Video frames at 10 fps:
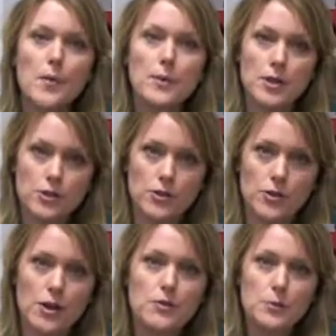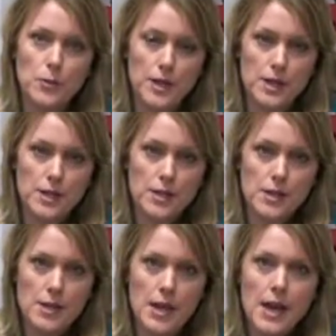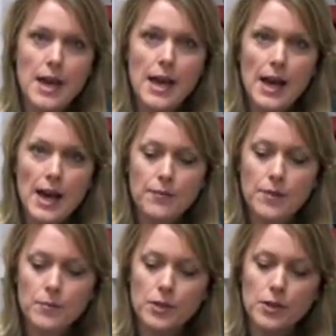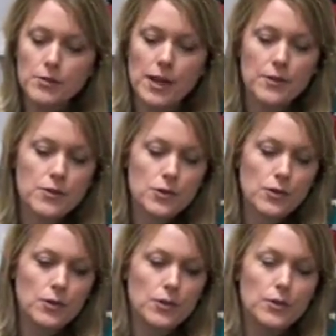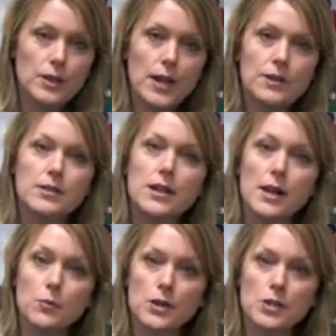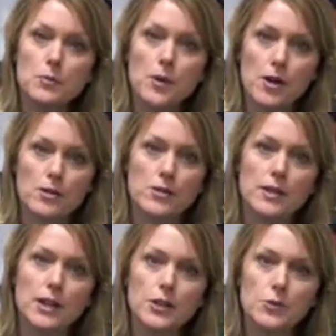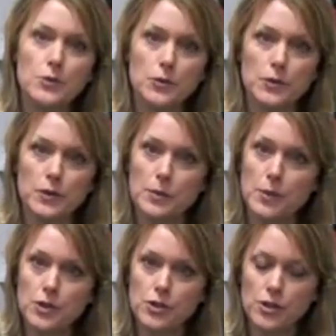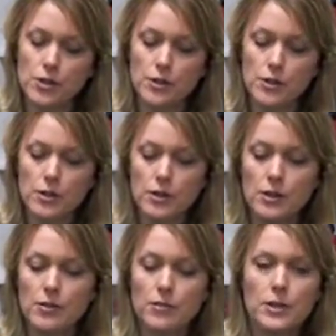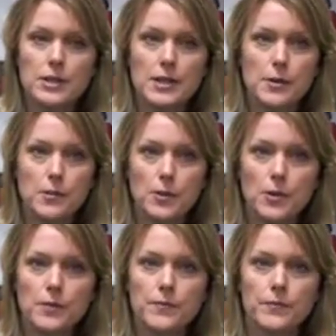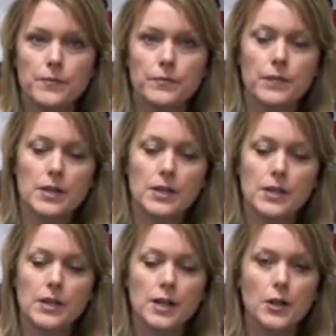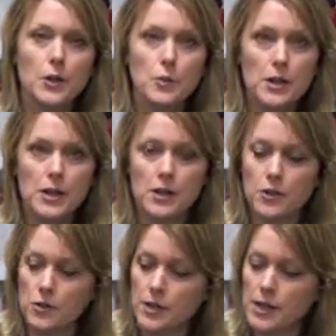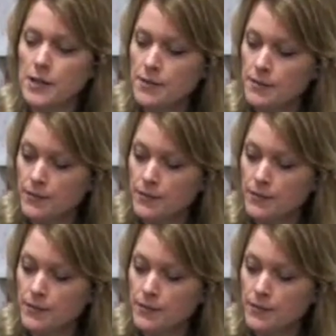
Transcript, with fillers: a picture of spring. Have them look around the circle and decide which parts they'd like to include in their picture. For example, yellow, pink, and green,